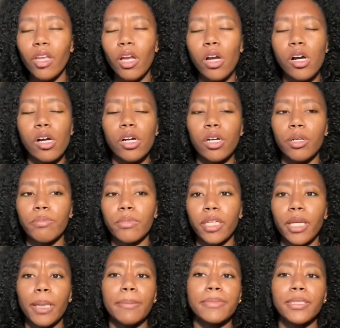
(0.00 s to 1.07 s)
like
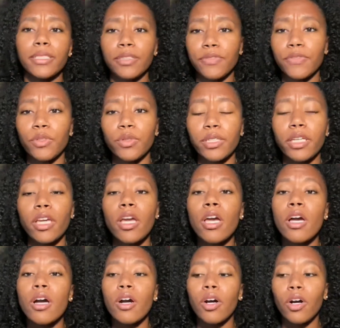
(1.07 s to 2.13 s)
emptying the Foley,
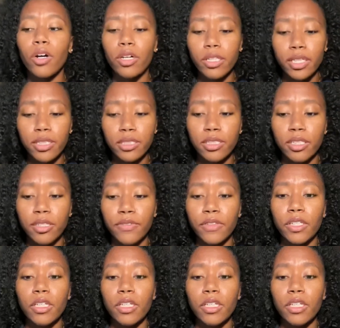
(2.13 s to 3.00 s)
all that stuff,